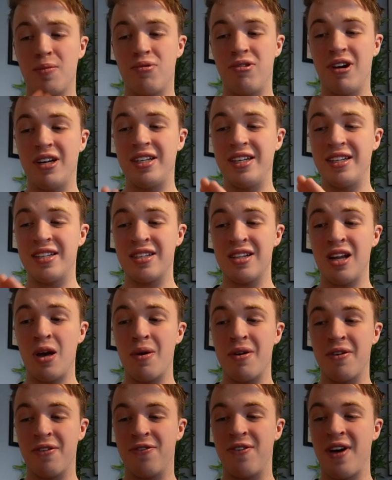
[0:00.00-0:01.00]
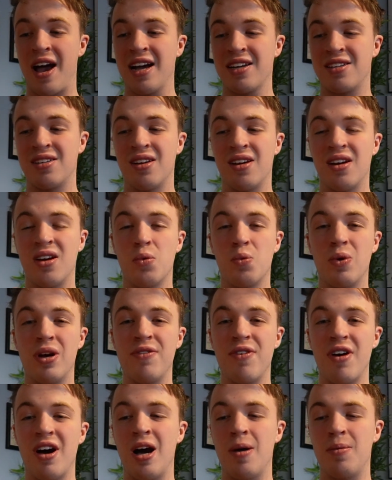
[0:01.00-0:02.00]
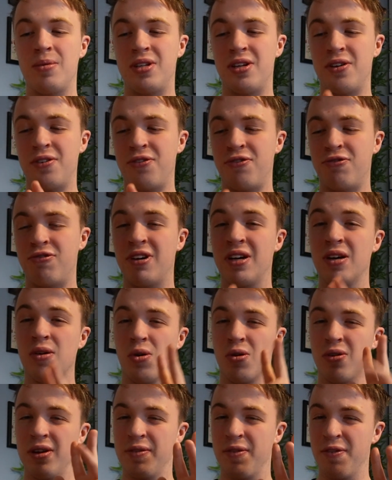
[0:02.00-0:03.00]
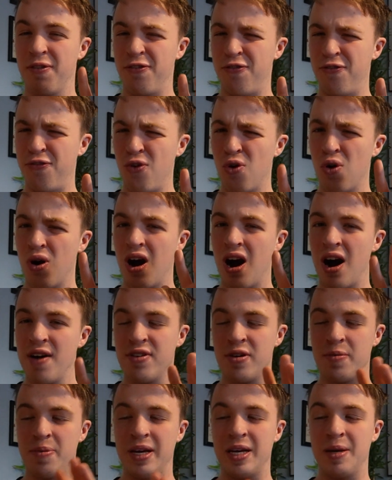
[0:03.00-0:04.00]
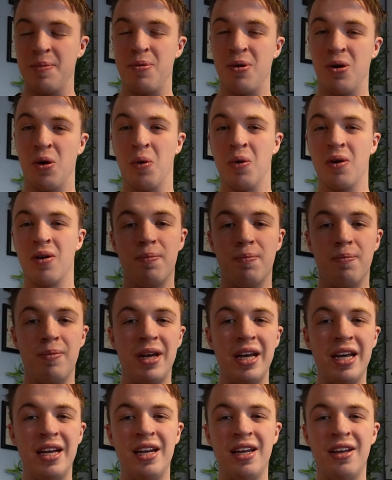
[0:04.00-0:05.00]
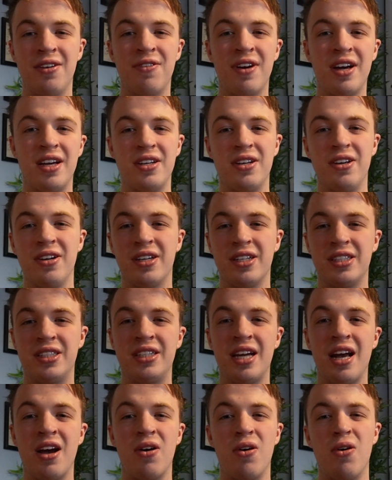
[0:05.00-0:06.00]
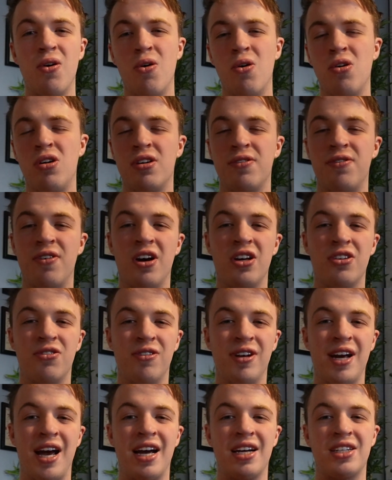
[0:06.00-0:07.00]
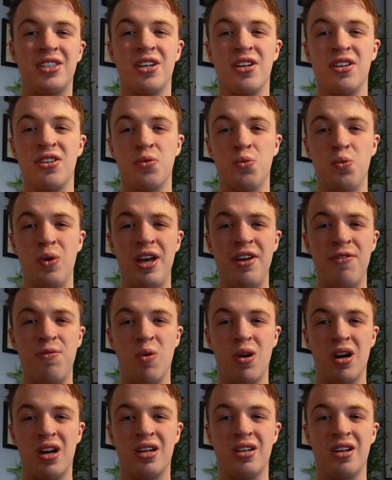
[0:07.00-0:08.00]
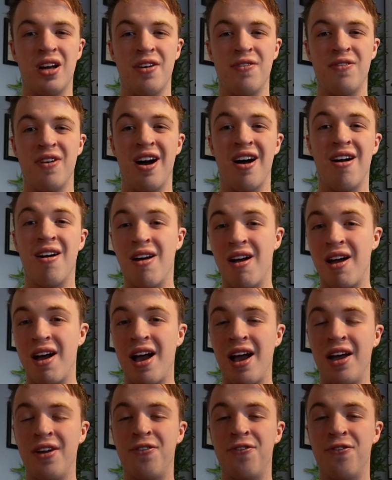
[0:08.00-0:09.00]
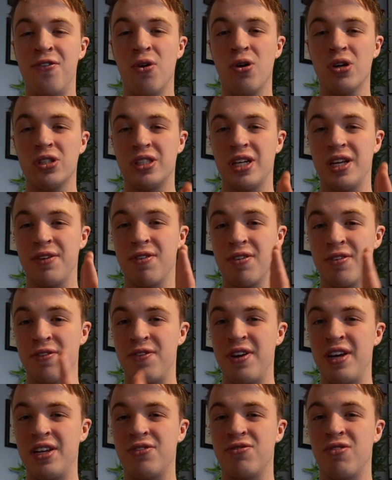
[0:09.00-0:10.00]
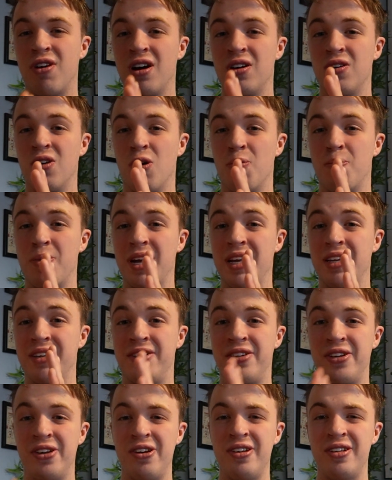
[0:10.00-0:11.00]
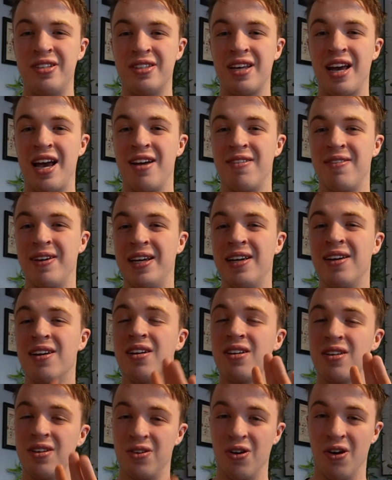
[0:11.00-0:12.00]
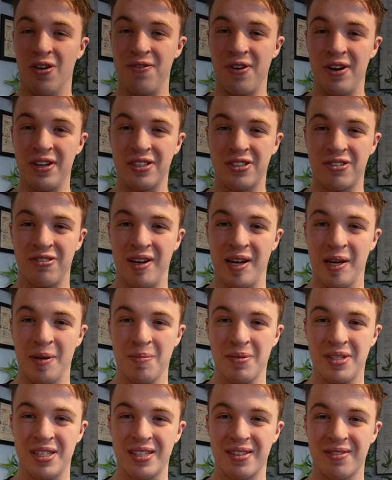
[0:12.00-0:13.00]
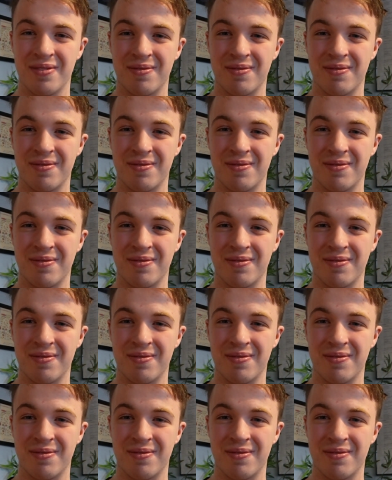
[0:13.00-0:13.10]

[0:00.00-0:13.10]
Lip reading: pretty slow in fact, with up to 3 or even 4 other people. Meaning that you can share all of those reactions with one another and fortunately for this ride not being too scary, not those screams.